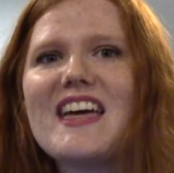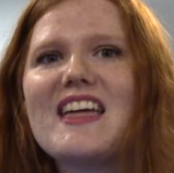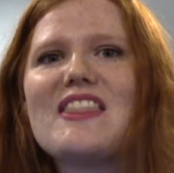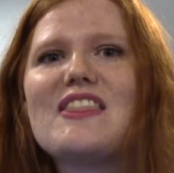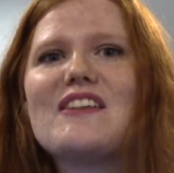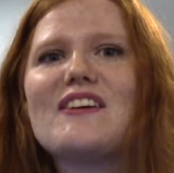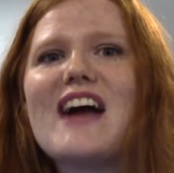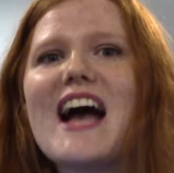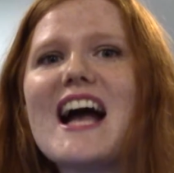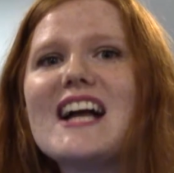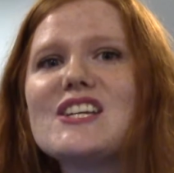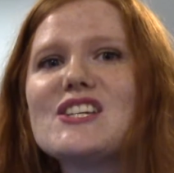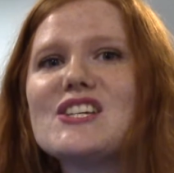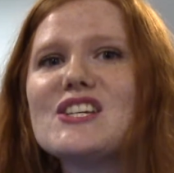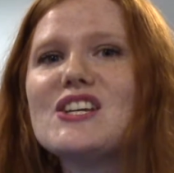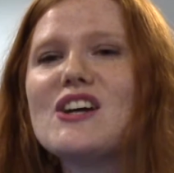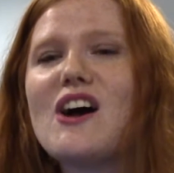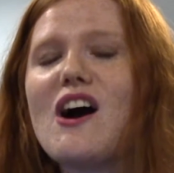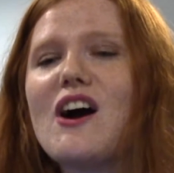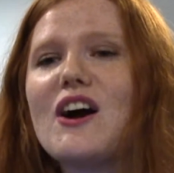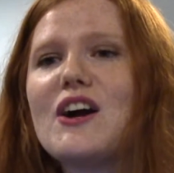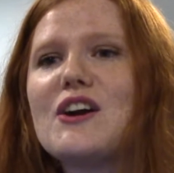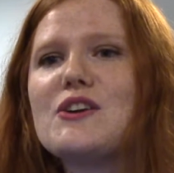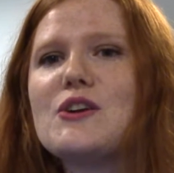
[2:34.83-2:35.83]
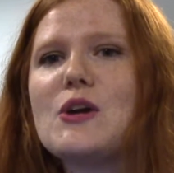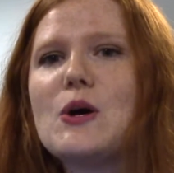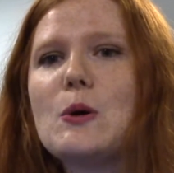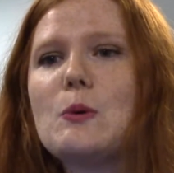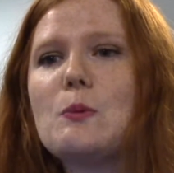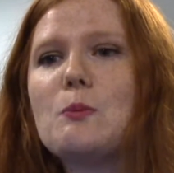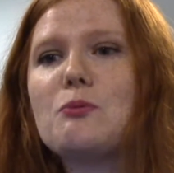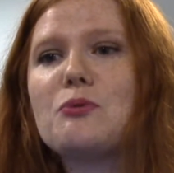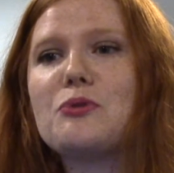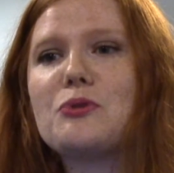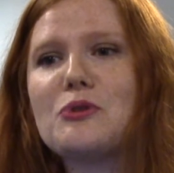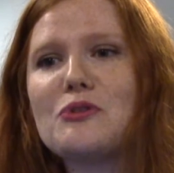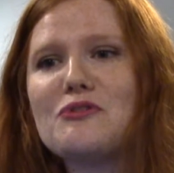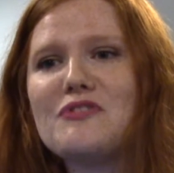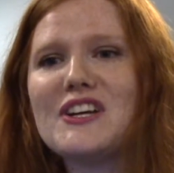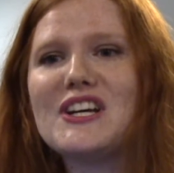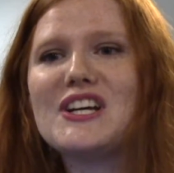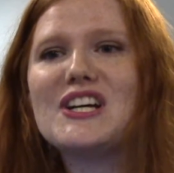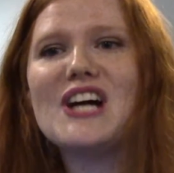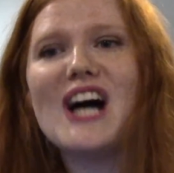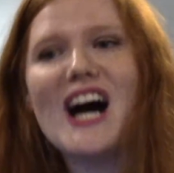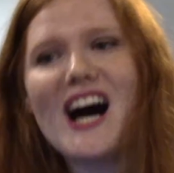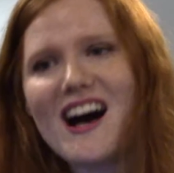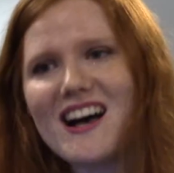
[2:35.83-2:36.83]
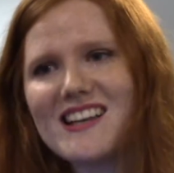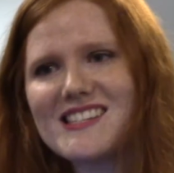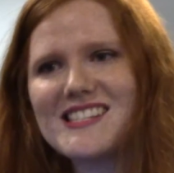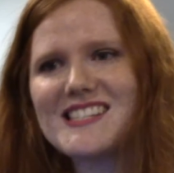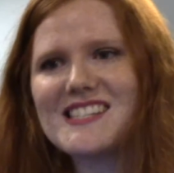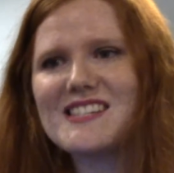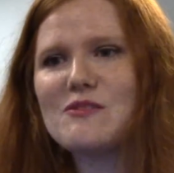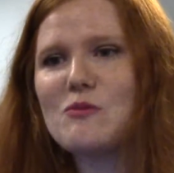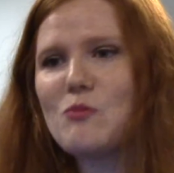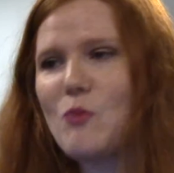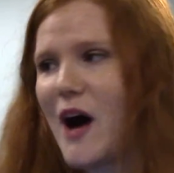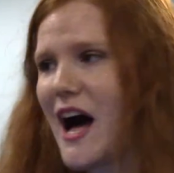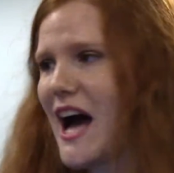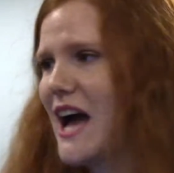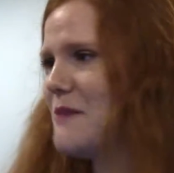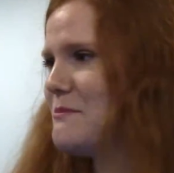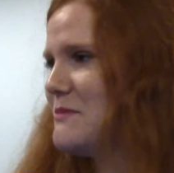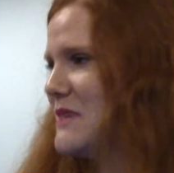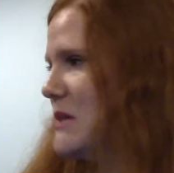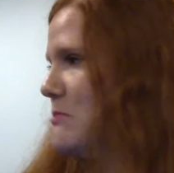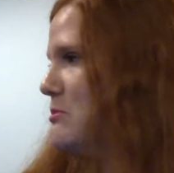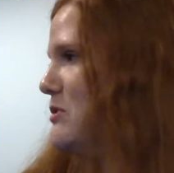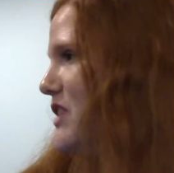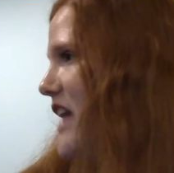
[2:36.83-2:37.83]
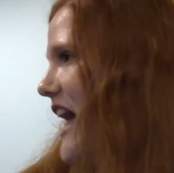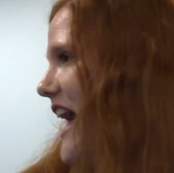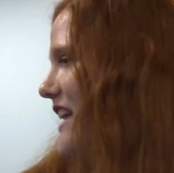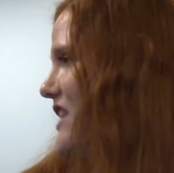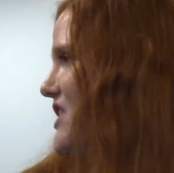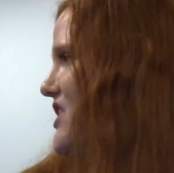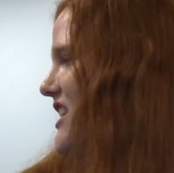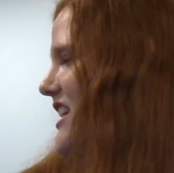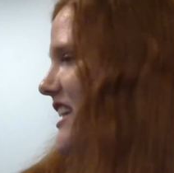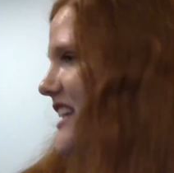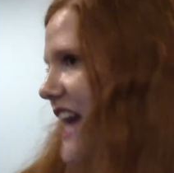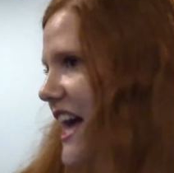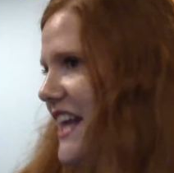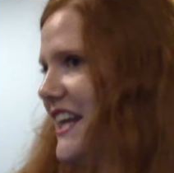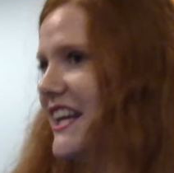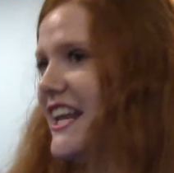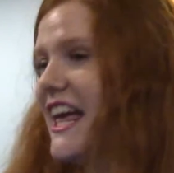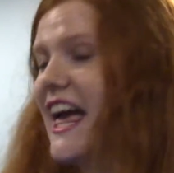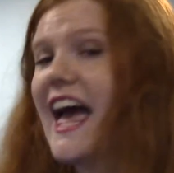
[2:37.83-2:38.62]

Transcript: There actually are no proven causes of why people actually get it.